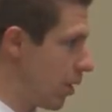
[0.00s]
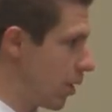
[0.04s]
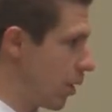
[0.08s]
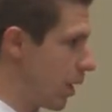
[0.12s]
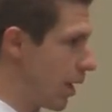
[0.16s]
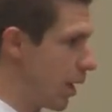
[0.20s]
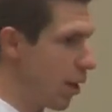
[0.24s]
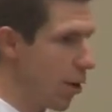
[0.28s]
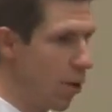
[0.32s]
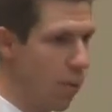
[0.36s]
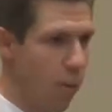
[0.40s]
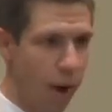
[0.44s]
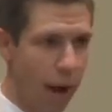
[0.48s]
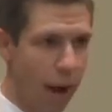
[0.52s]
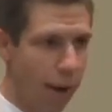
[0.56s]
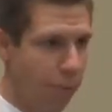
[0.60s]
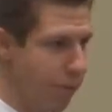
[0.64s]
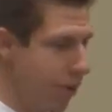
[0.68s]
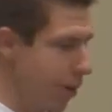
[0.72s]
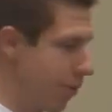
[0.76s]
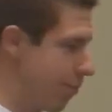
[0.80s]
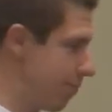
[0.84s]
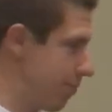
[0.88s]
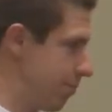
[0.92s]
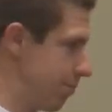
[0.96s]
Get
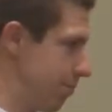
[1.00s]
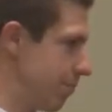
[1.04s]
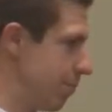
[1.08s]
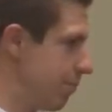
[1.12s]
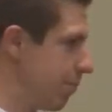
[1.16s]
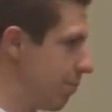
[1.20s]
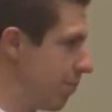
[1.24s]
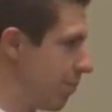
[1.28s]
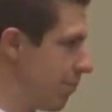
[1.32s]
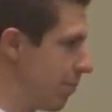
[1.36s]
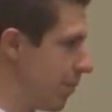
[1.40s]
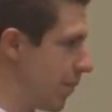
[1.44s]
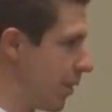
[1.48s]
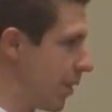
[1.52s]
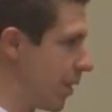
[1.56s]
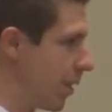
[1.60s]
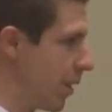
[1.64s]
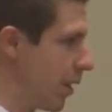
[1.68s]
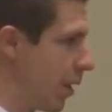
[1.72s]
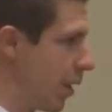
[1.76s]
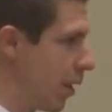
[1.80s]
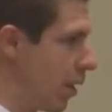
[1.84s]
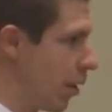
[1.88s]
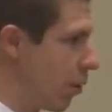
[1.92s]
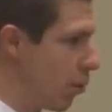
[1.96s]
around them.
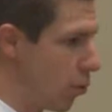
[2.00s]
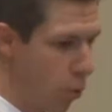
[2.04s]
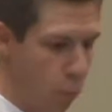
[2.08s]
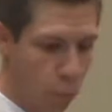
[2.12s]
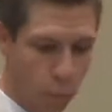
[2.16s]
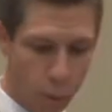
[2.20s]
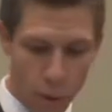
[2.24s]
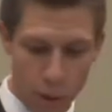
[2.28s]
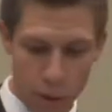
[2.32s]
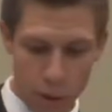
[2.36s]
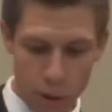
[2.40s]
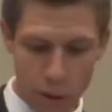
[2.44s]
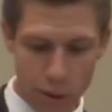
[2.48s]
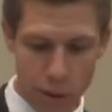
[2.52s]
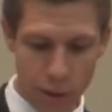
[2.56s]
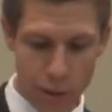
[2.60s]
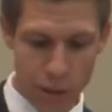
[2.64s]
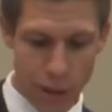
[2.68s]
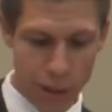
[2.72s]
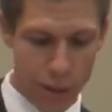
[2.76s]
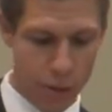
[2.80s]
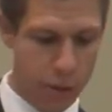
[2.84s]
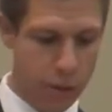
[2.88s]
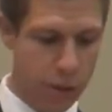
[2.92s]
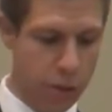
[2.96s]
The word
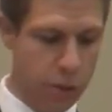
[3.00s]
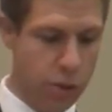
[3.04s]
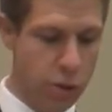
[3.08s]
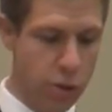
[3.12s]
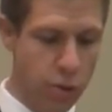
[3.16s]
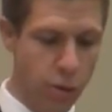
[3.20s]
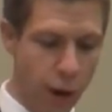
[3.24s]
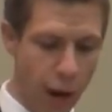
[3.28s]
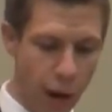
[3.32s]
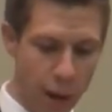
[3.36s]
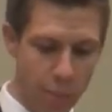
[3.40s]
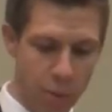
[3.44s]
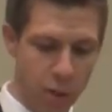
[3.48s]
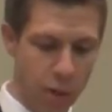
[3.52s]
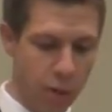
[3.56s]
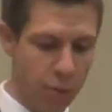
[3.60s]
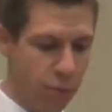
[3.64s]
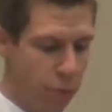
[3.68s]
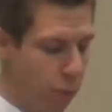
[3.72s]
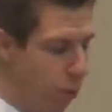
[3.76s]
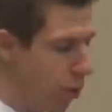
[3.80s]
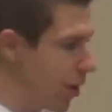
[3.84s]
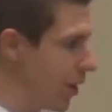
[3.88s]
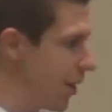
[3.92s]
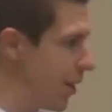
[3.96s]
here to describe the
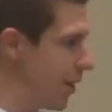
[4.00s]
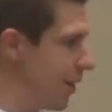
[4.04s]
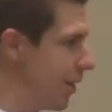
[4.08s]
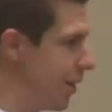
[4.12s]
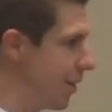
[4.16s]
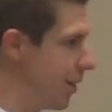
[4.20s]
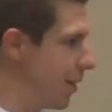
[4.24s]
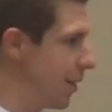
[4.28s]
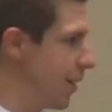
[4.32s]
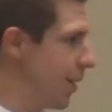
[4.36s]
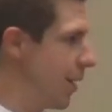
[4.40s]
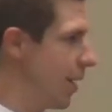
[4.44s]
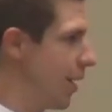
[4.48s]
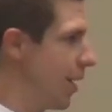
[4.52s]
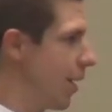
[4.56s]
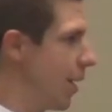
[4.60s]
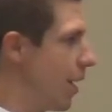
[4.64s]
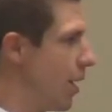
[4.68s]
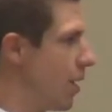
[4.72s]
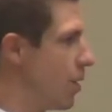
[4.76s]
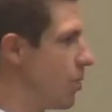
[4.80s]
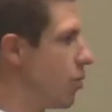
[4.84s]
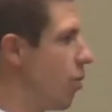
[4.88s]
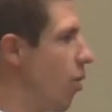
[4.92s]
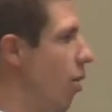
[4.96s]
avoiding
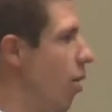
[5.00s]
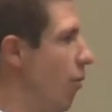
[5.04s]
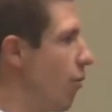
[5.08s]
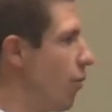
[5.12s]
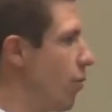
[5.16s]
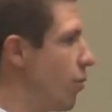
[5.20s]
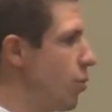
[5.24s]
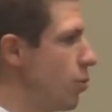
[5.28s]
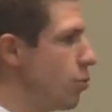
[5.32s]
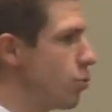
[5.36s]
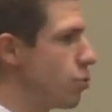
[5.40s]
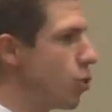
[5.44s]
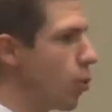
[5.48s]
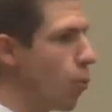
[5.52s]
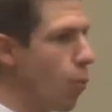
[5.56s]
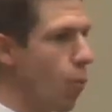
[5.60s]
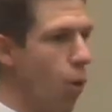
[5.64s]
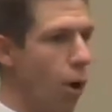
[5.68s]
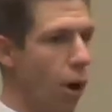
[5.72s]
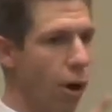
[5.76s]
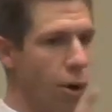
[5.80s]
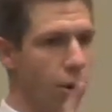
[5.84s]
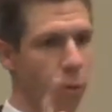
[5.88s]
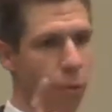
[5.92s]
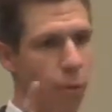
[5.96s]
it is often used to
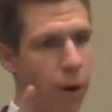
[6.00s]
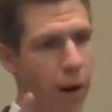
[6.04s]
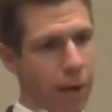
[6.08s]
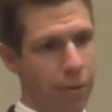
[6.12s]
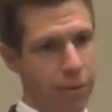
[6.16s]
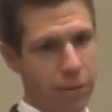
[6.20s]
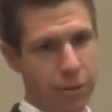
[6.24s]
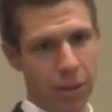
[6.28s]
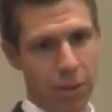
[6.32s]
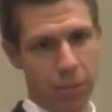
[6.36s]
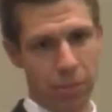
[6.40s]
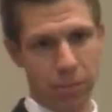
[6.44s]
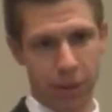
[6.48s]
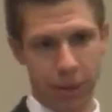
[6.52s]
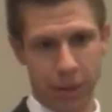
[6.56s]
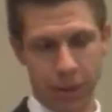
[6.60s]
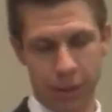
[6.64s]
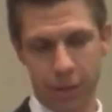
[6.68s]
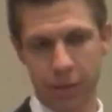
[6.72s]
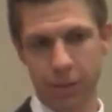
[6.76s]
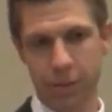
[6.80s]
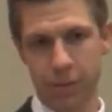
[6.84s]
walk around something.